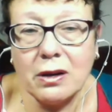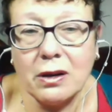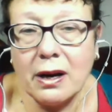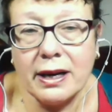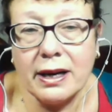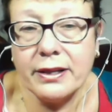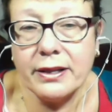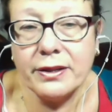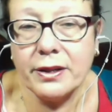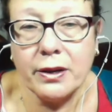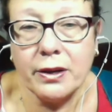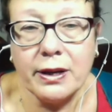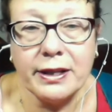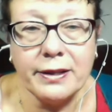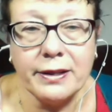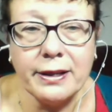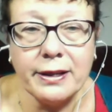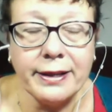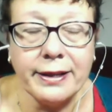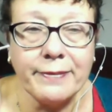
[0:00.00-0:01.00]
don't know,
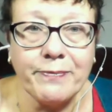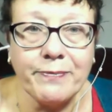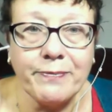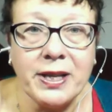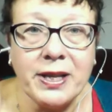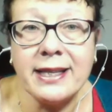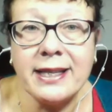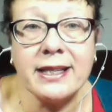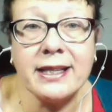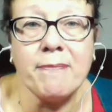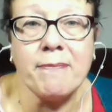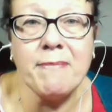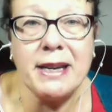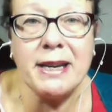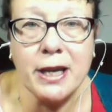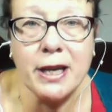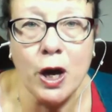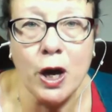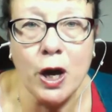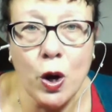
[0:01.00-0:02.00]
I'd stub my
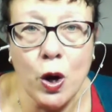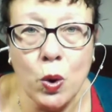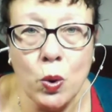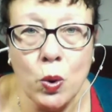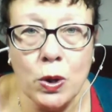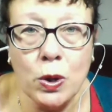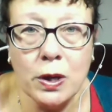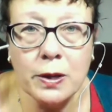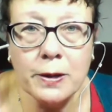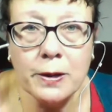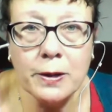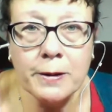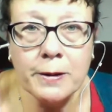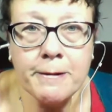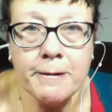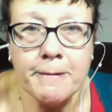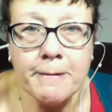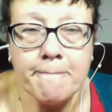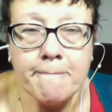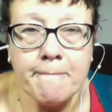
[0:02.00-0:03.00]
toe,
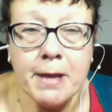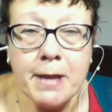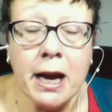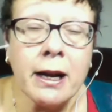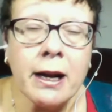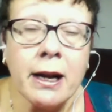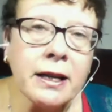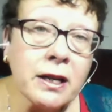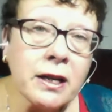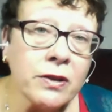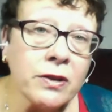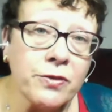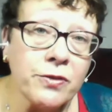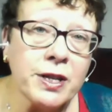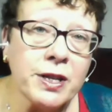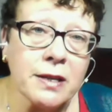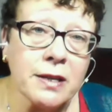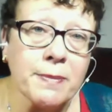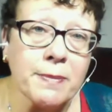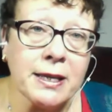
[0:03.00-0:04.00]
and I'd
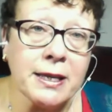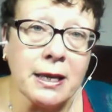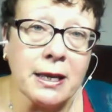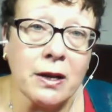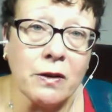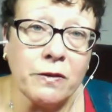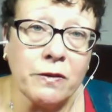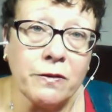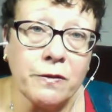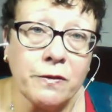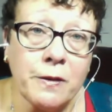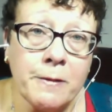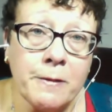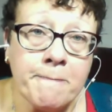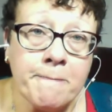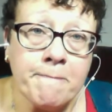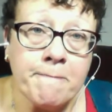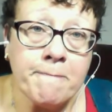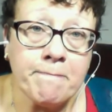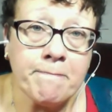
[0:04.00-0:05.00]
convince myself
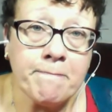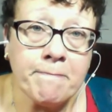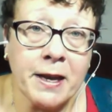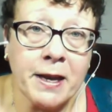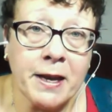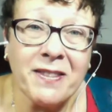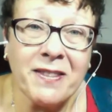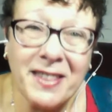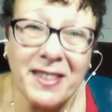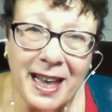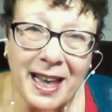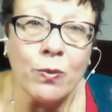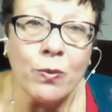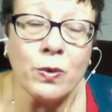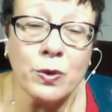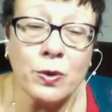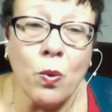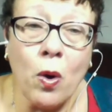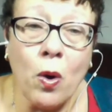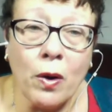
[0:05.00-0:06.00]
that that
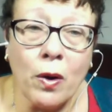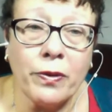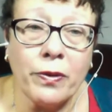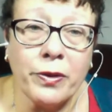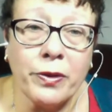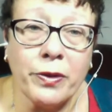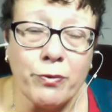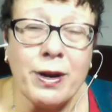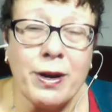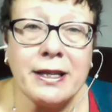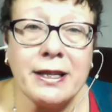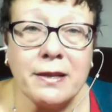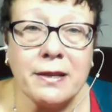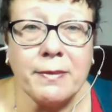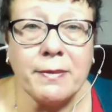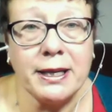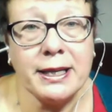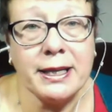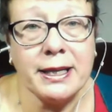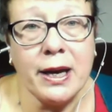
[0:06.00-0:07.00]
was what the rest of
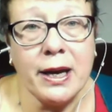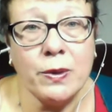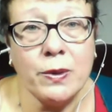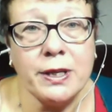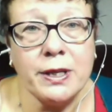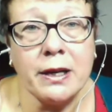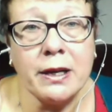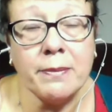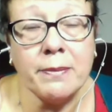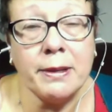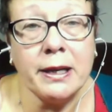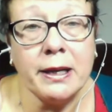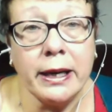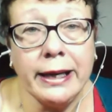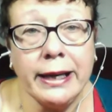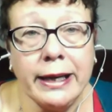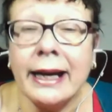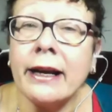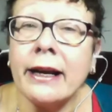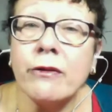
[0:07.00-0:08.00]
my day was going to be
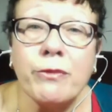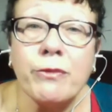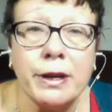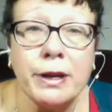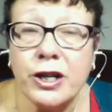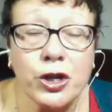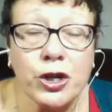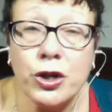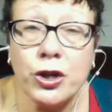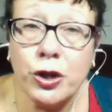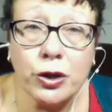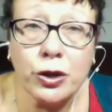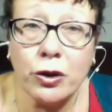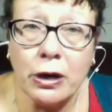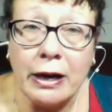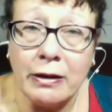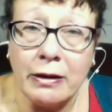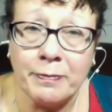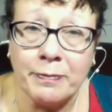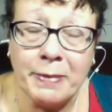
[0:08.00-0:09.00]
like, and I really shouldn't have got
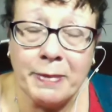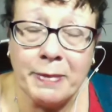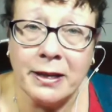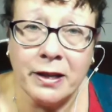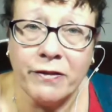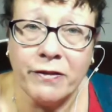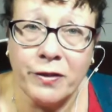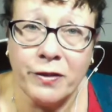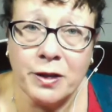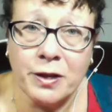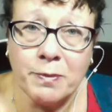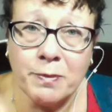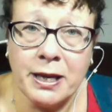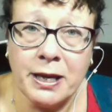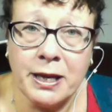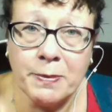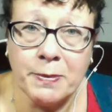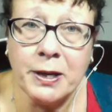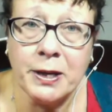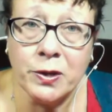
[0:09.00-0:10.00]
out of bed in the first
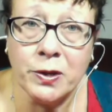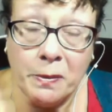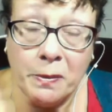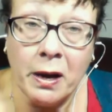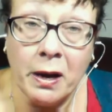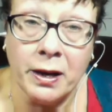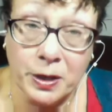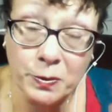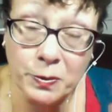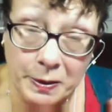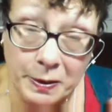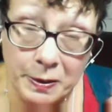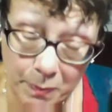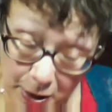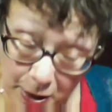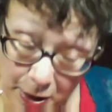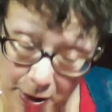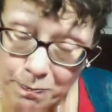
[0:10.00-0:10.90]
place, because I'd be much,